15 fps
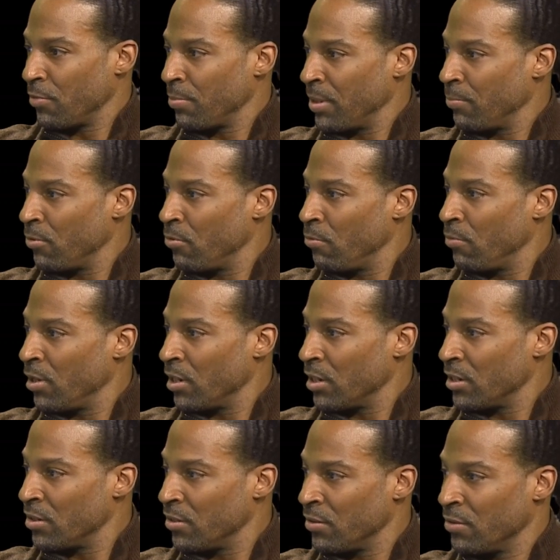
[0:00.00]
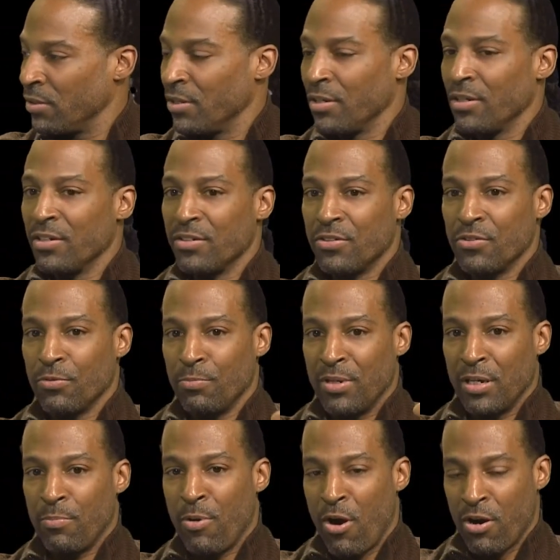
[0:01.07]
people who wanted to be
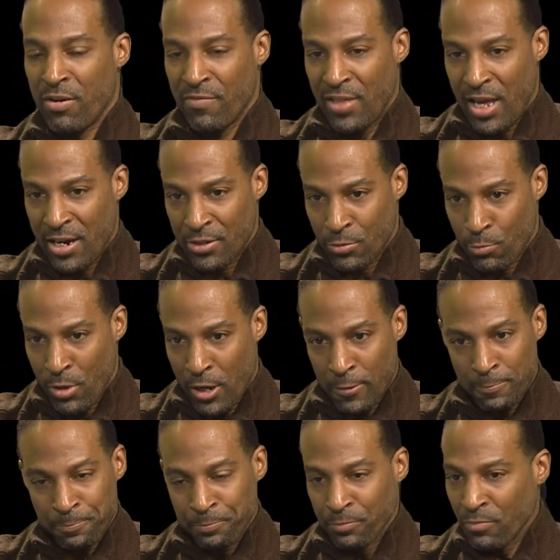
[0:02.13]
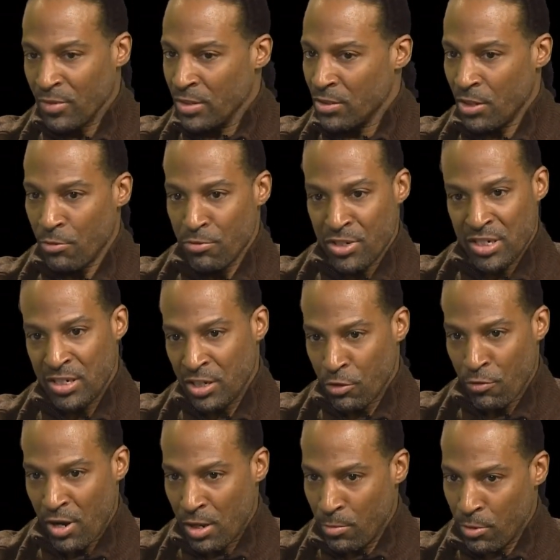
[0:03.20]
a part of that as well. So it was just
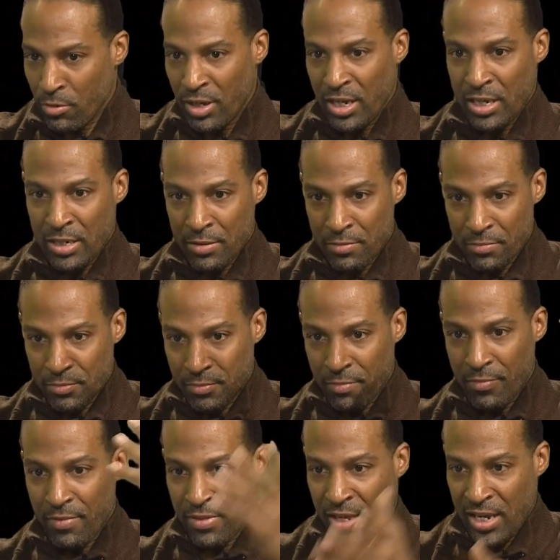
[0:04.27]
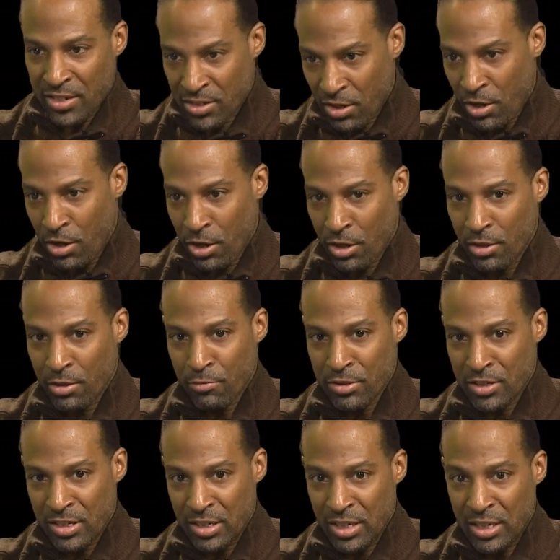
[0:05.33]
incredible, and thanks to her, it
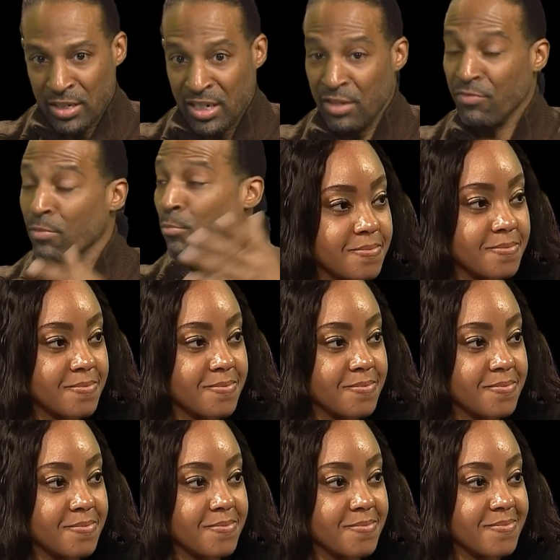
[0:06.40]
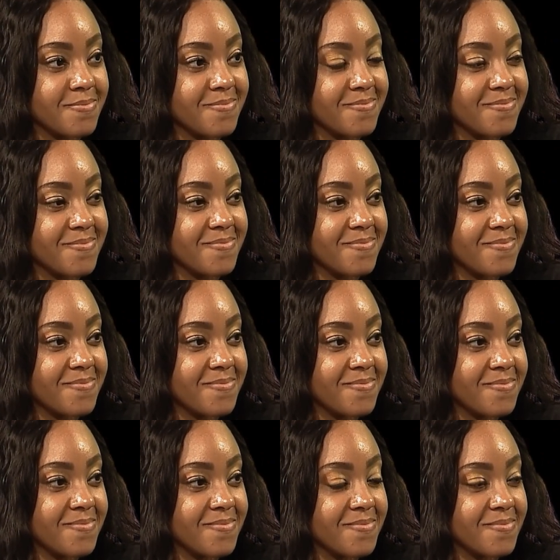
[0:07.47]
was even more incredible because
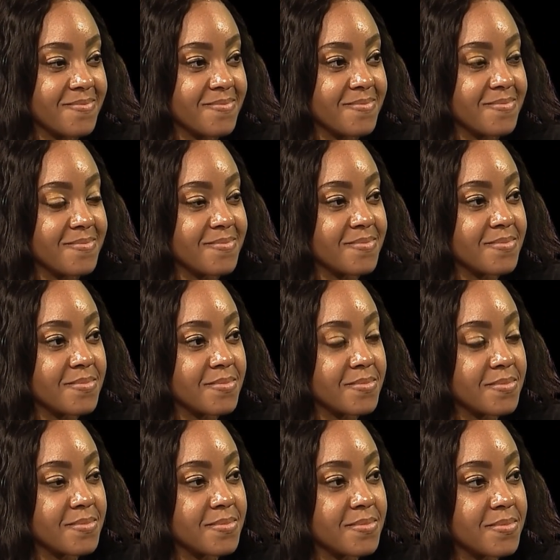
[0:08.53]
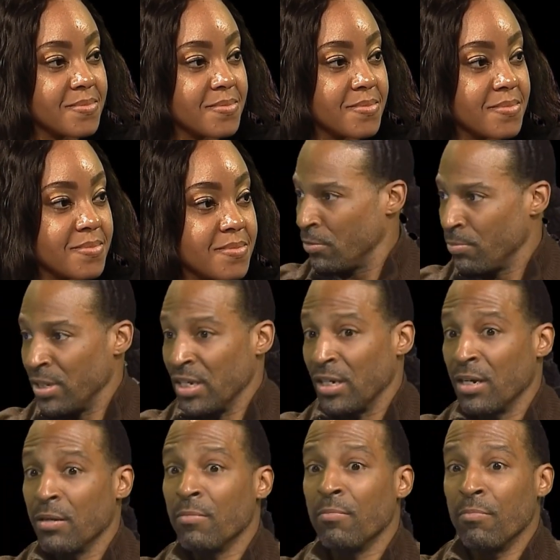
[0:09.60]
everybody had the opportunity to be
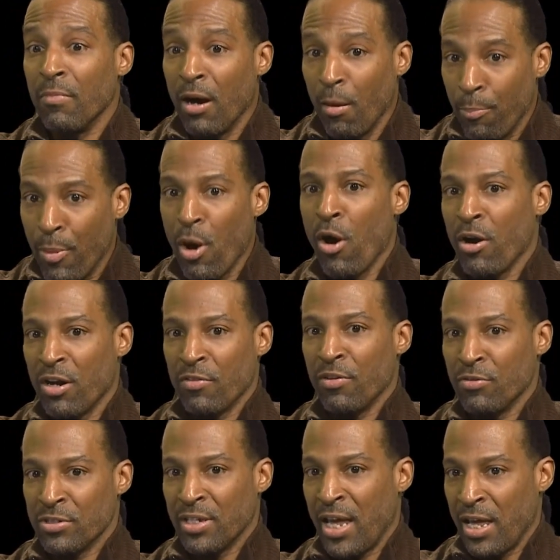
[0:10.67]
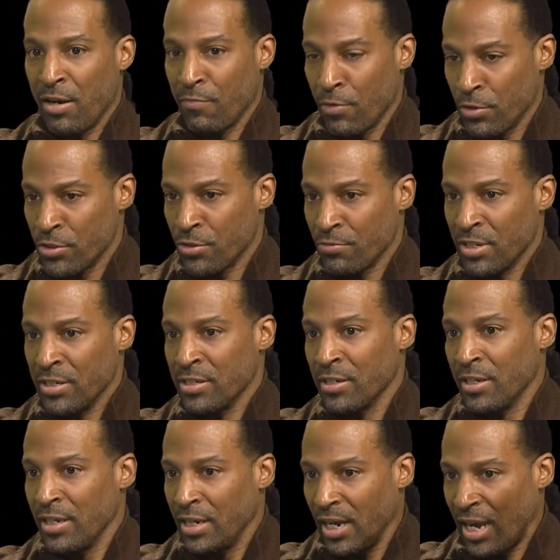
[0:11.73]
a part of those anniversaries
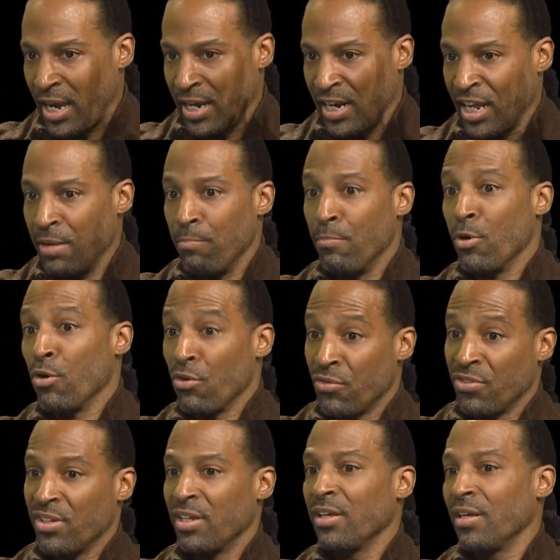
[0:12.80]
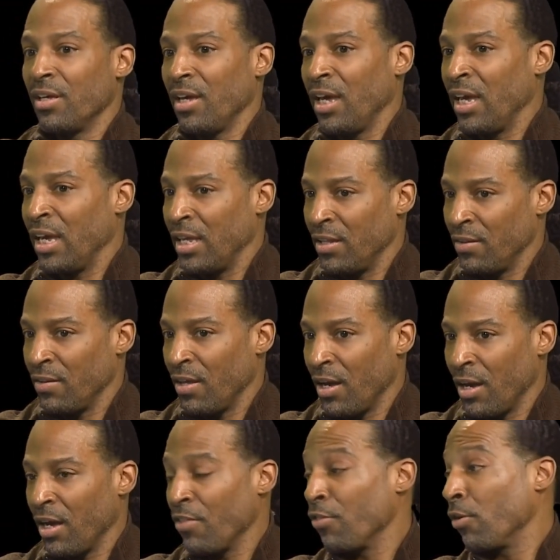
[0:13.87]
and immersed in
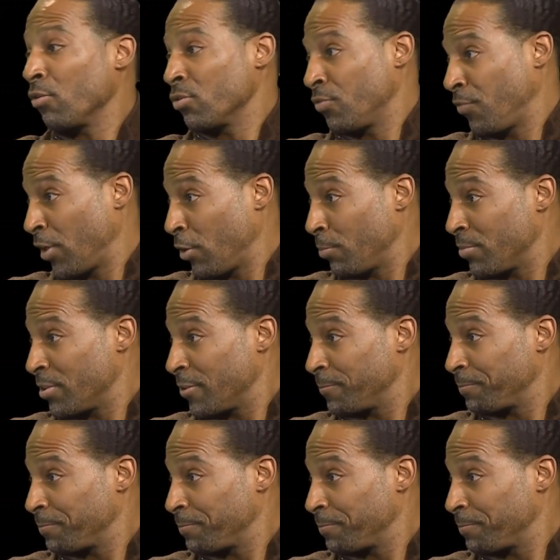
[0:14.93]
those films.